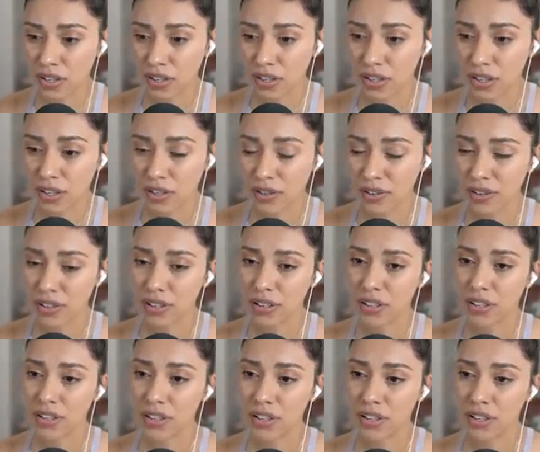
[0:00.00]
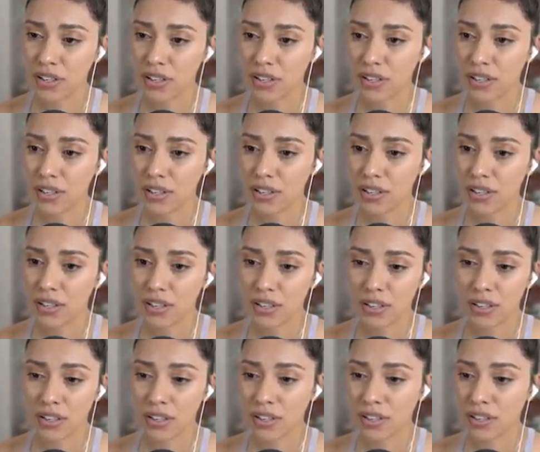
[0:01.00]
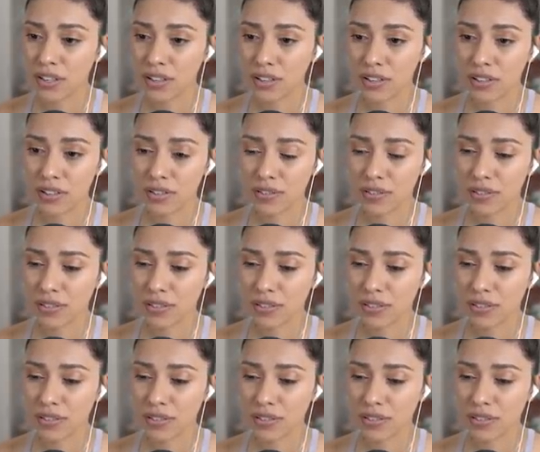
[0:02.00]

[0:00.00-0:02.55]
(no one is talking)